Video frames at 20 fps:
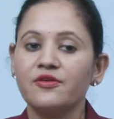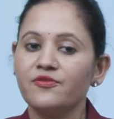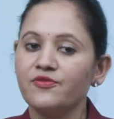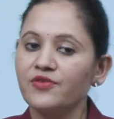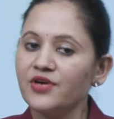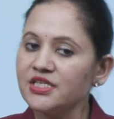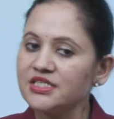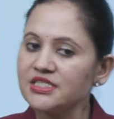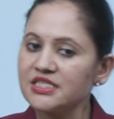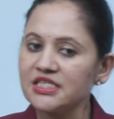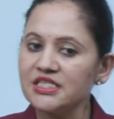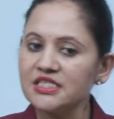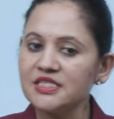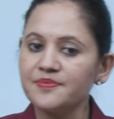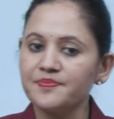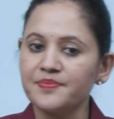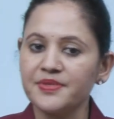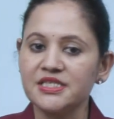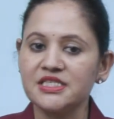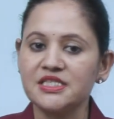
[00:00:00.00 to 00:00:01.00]
First
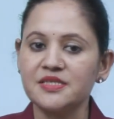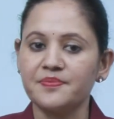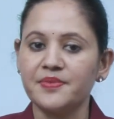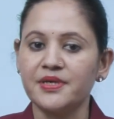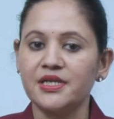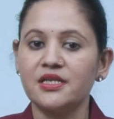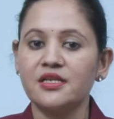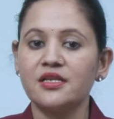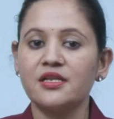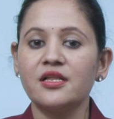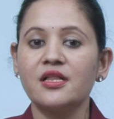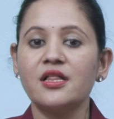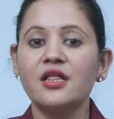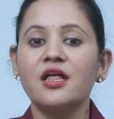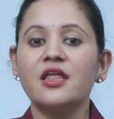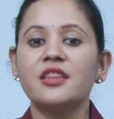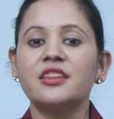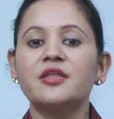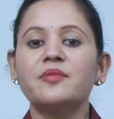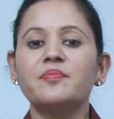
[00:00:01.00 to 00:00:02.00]
is principal.
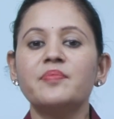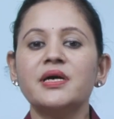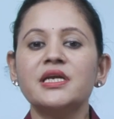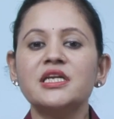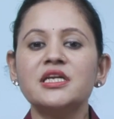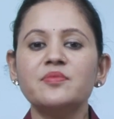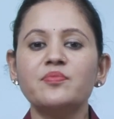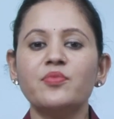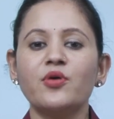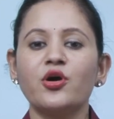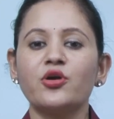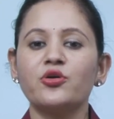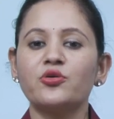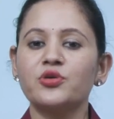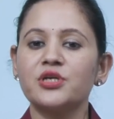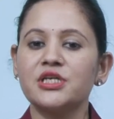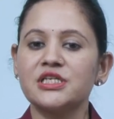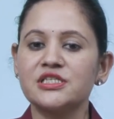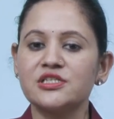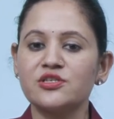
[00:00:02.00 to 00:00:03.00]
The money
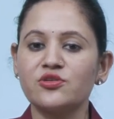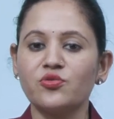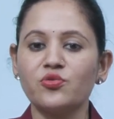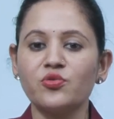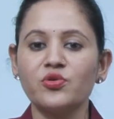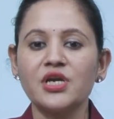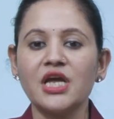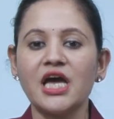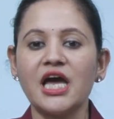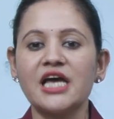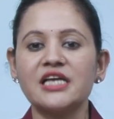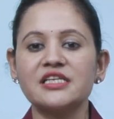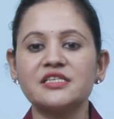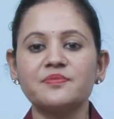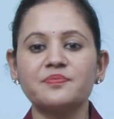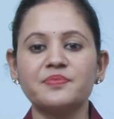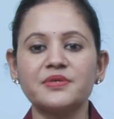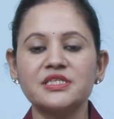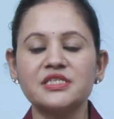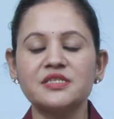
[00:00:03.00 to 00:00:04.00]
borrowed is known as
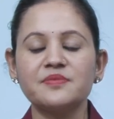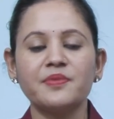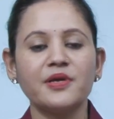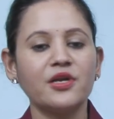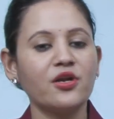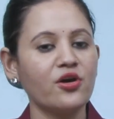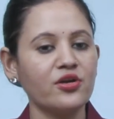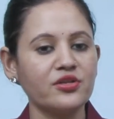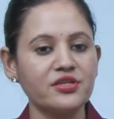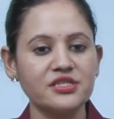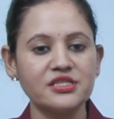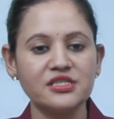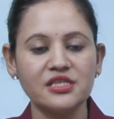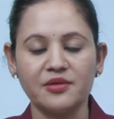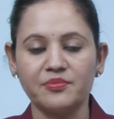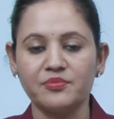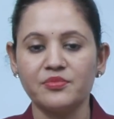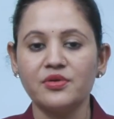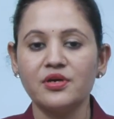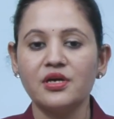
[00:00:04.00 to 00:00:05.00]
the principal or the
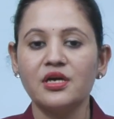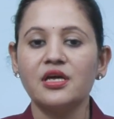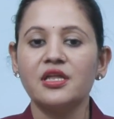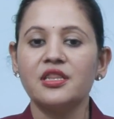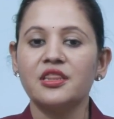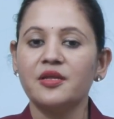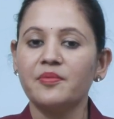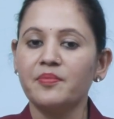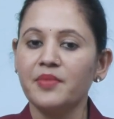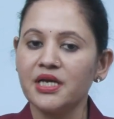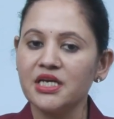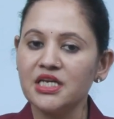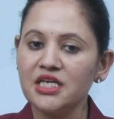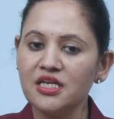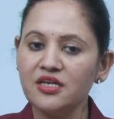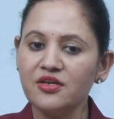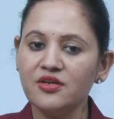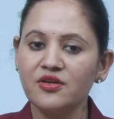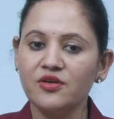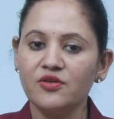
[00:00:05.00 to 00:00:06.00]
sum. The
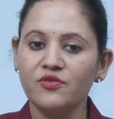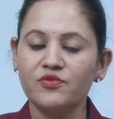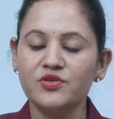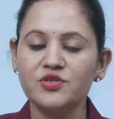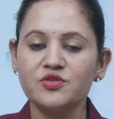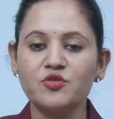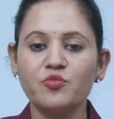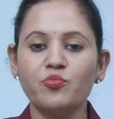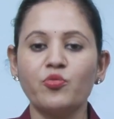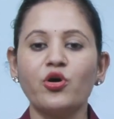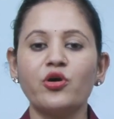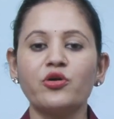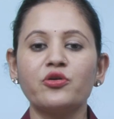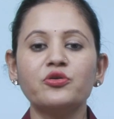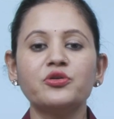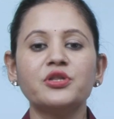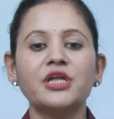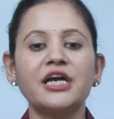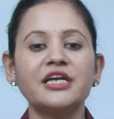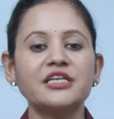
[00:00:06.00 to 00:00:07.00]
money which we
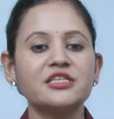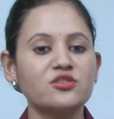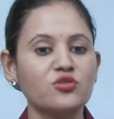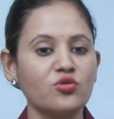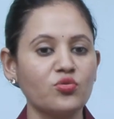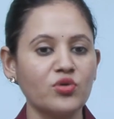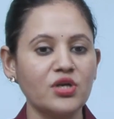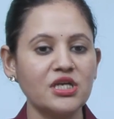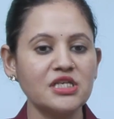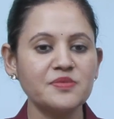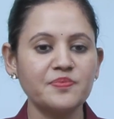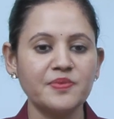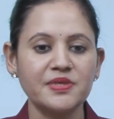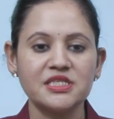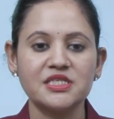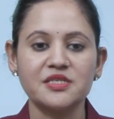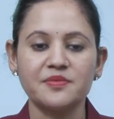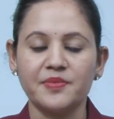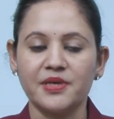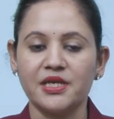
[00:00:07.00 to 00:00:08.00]
borrow, that is known as
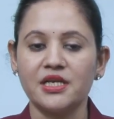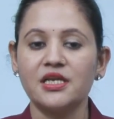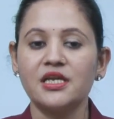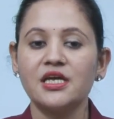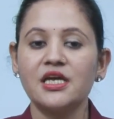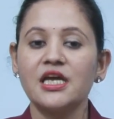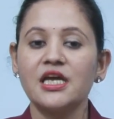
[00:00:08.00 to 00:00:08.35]
principal.